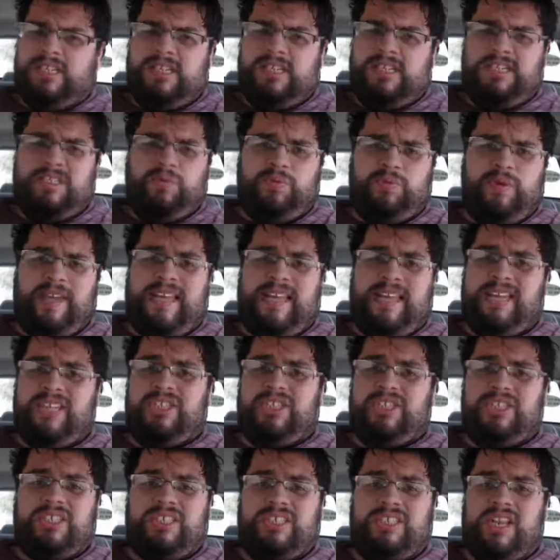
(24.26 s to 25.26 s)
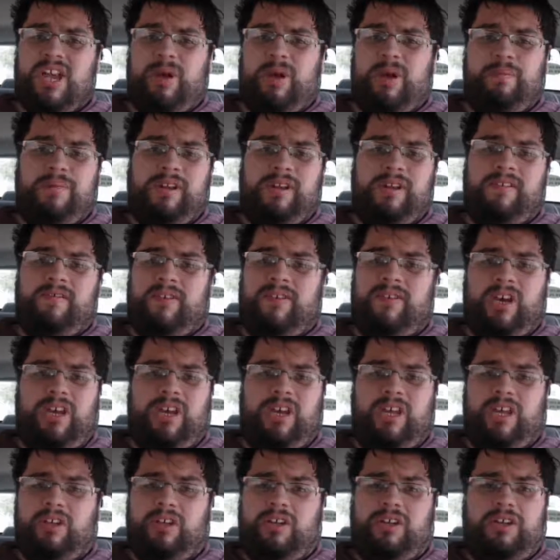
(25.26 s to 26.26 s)
this week has just not been a
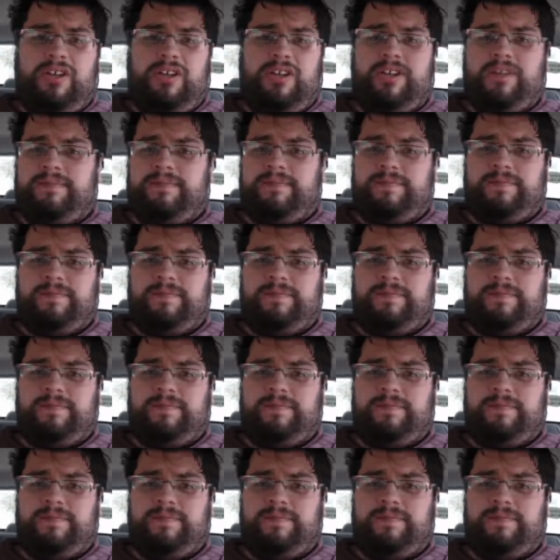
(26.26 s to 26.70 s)
very good.